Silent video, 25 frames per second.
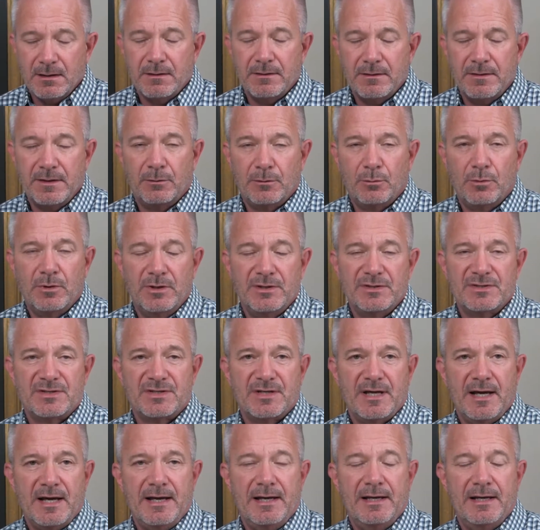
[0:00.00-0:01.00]
there was
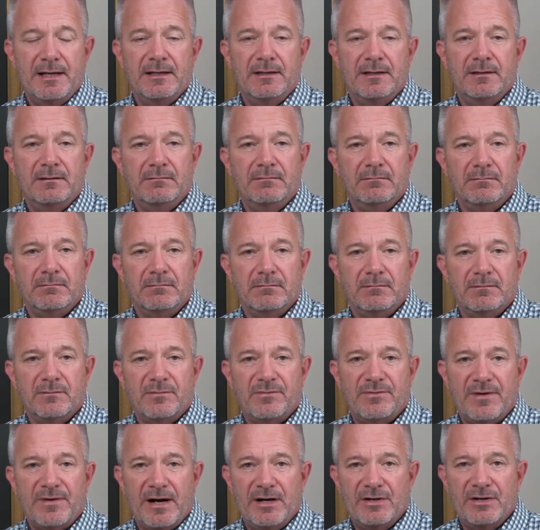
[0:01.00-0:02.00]
a
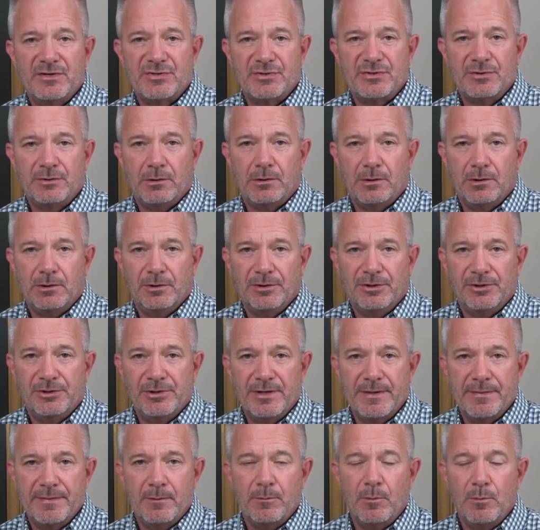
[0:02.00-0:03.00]
fire drill earlier
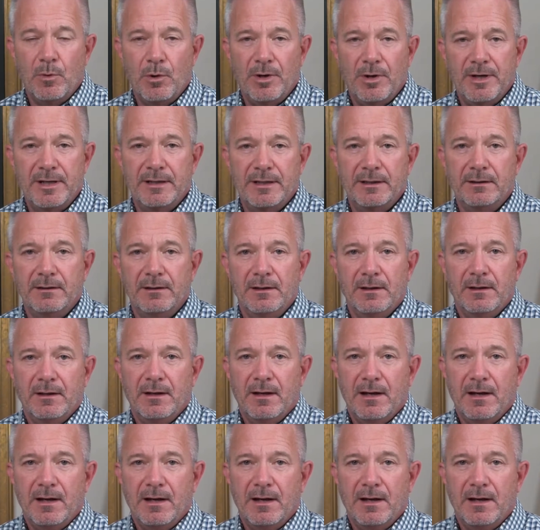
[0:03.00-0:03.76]
in the morning,